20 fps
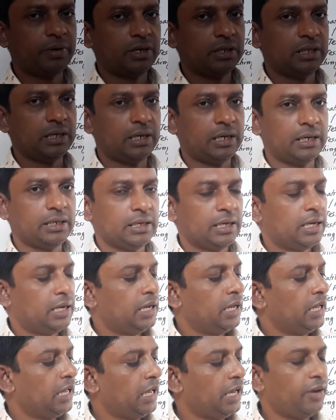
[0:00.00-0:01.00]
that
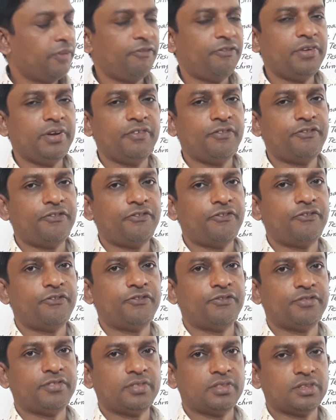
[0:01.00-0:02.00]
every
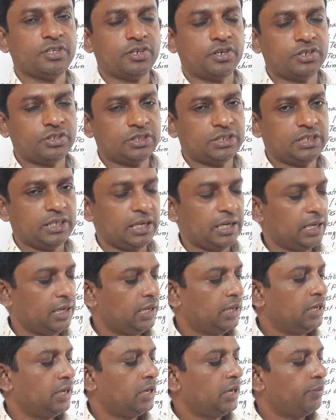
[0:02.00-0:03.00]
Thursday
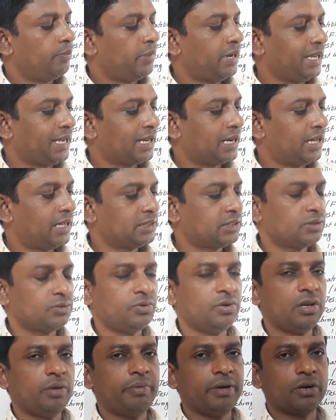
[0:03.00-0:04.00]
my class
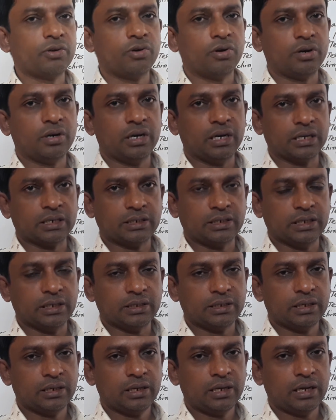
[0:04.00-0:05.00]
will be conducted.
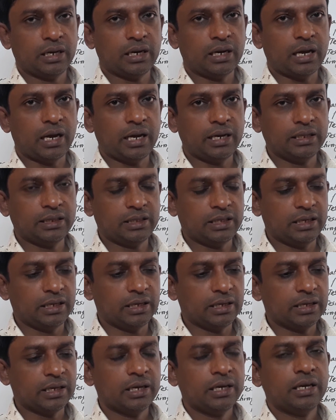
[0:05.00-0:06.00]
And I think
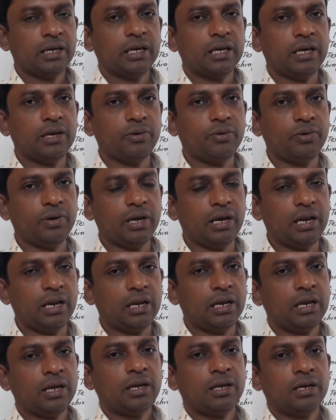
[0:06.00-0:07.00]
you will
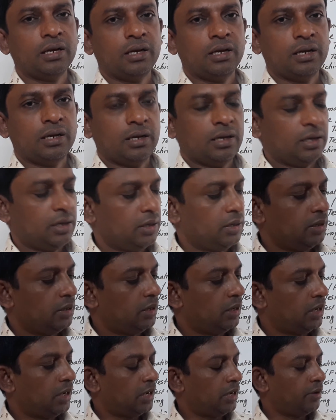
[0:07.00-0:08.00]

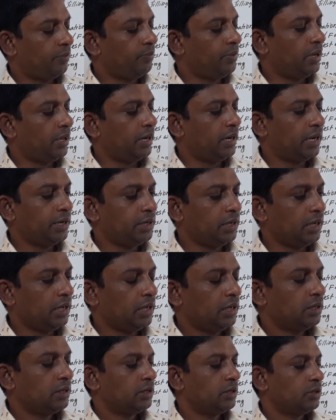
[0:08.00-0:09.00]
be ready
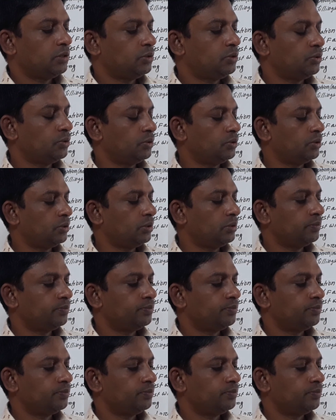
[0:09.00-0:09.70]
to